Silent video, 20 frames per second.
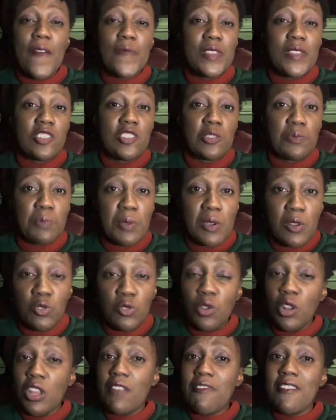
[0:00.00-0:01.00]
this spirit
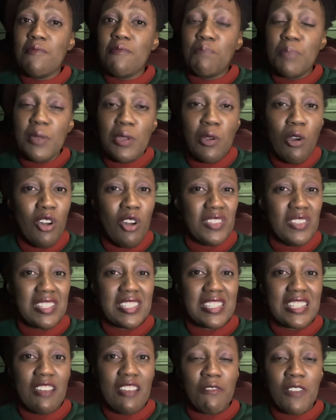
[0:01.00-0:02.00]
will even be on the
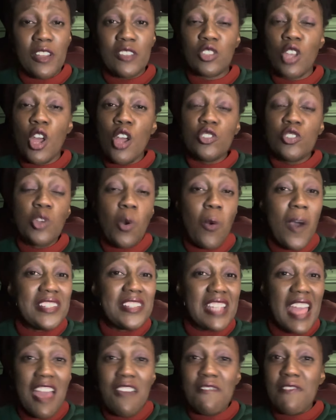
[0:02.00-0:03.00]
servants. So
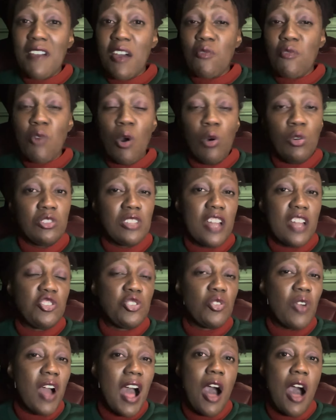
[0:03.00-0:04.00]
whatever role
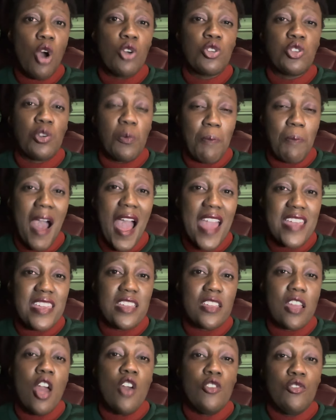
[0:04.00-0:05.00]
that you are
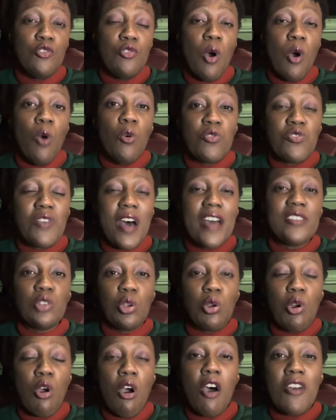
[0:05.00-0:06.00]
occupying, know
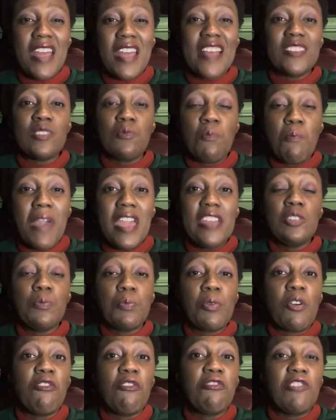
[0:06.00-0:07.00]
that God has made
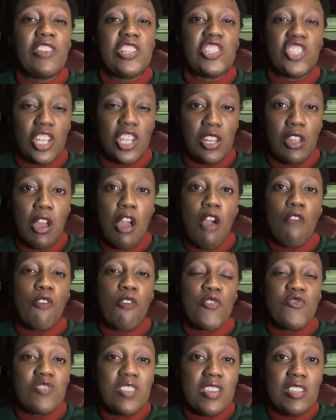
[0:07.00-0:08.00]
provision
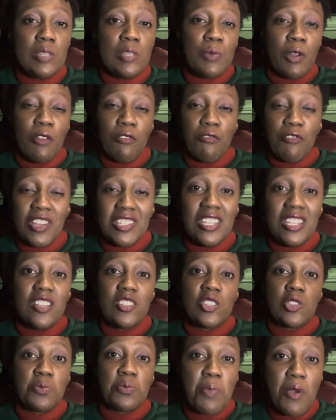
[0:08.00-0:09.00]
for this prophetic
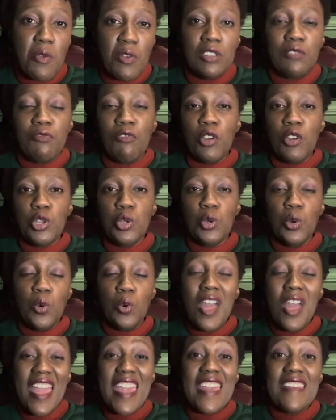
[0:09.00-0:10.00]
spirit for
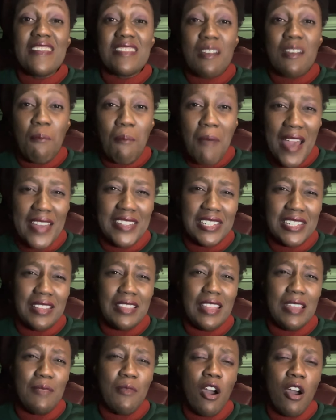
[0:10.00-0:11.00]
you in the mighty
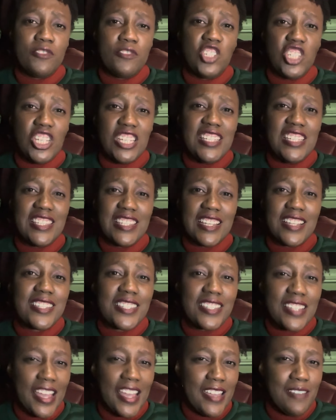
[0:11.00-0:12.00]
name of
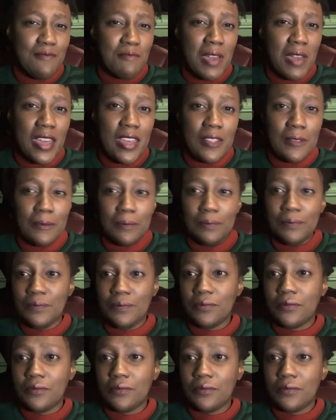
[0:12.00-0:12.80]
Jesus. Amen.